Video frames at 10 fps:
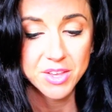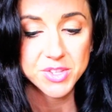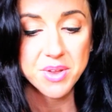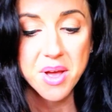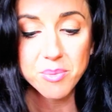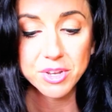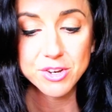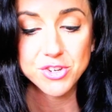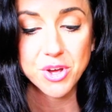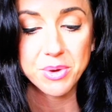So now I'm going
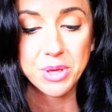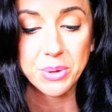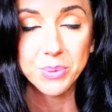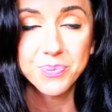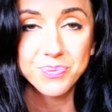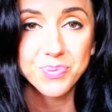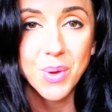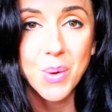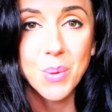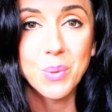to show you
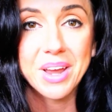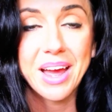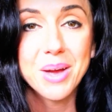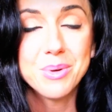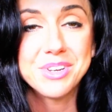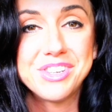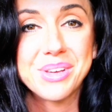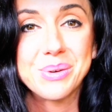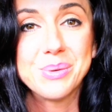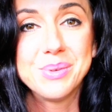what I
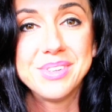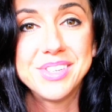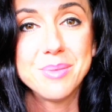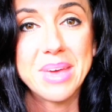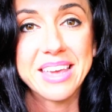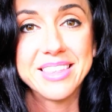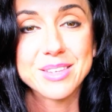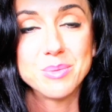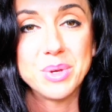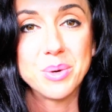do to make
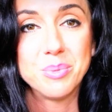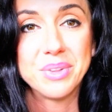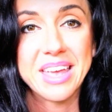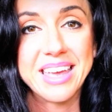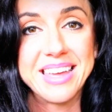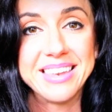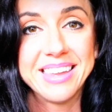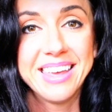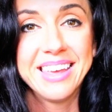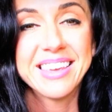this meal plan
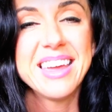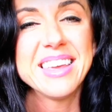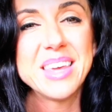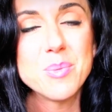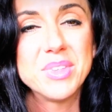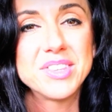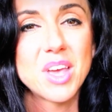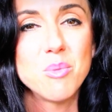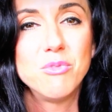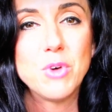kind of keep the
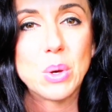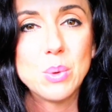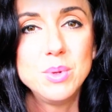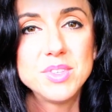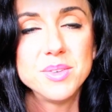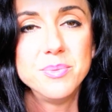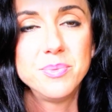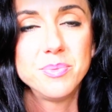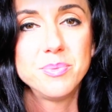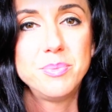same foods,
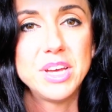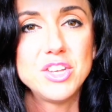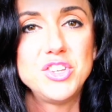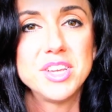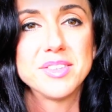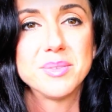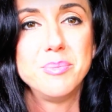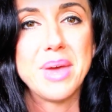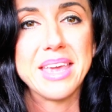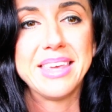but just
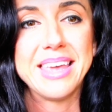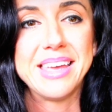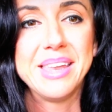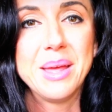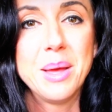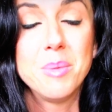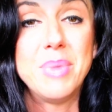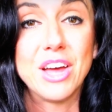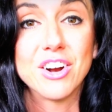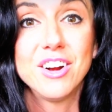make it
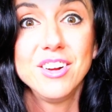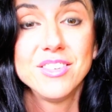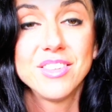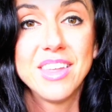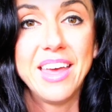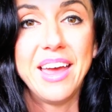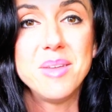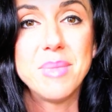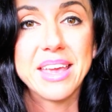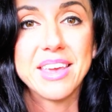better
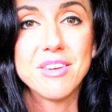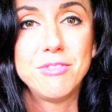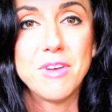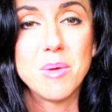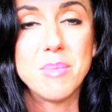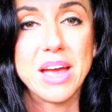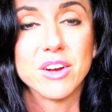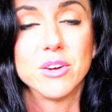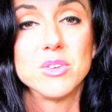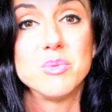and make it fit
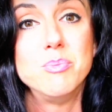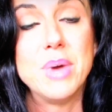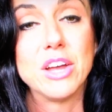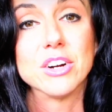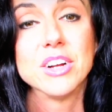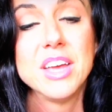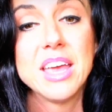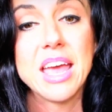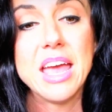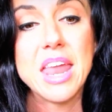macros better.
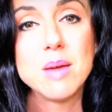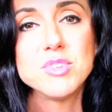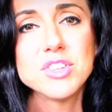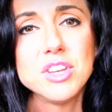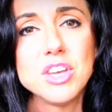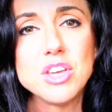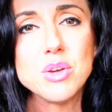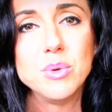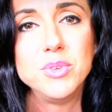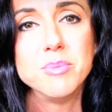And I'm just going to
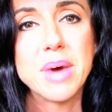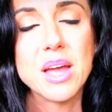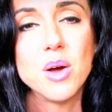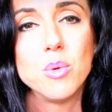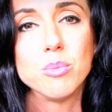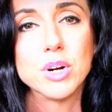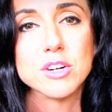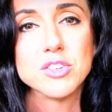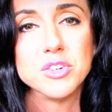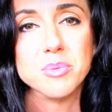use my own
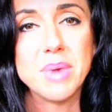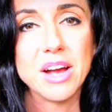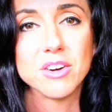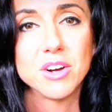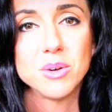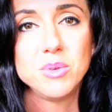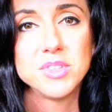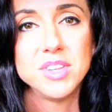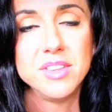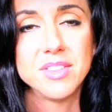personal
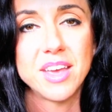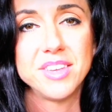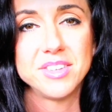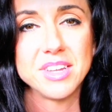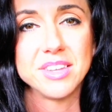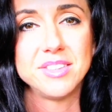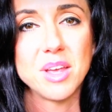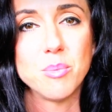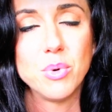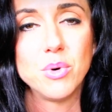macros as an
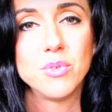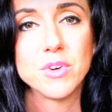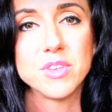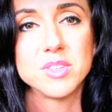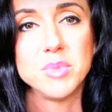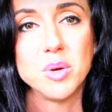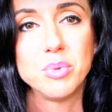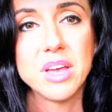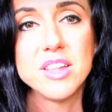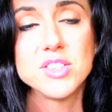example for this meal
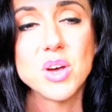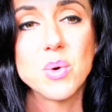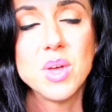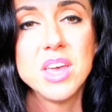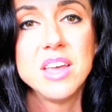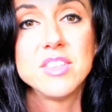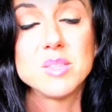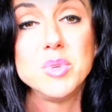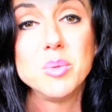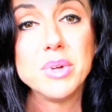plan. So
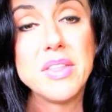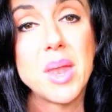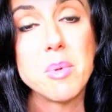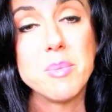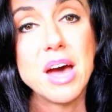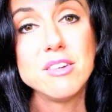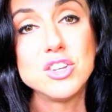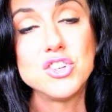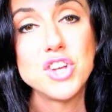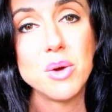this meal plan that I'm about
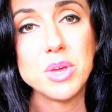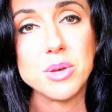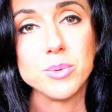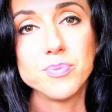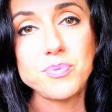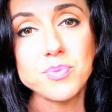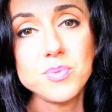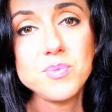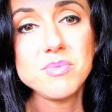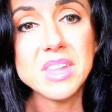to show you
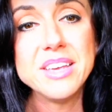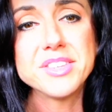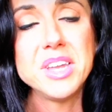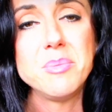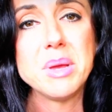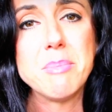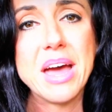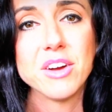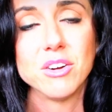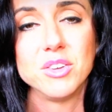is going to be
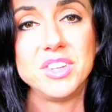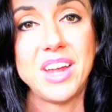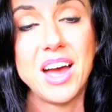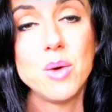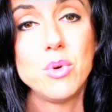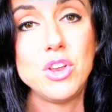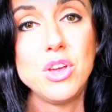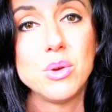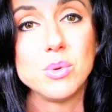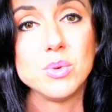macros that I would
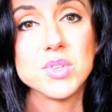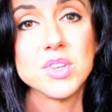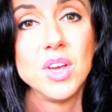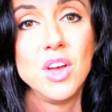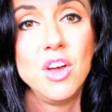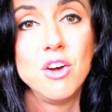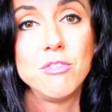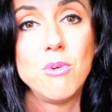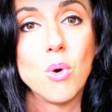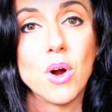use
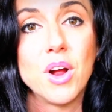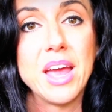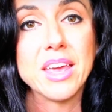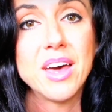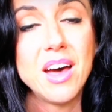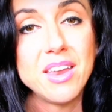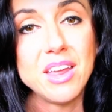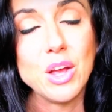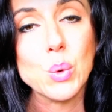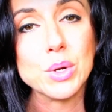for a
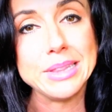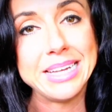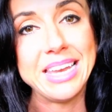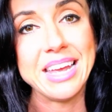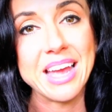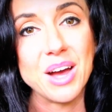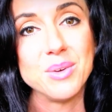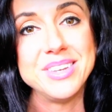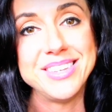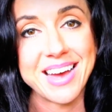cutting or leaning
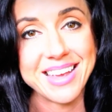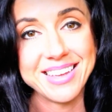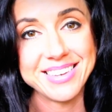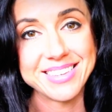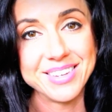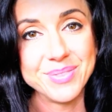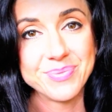out diet.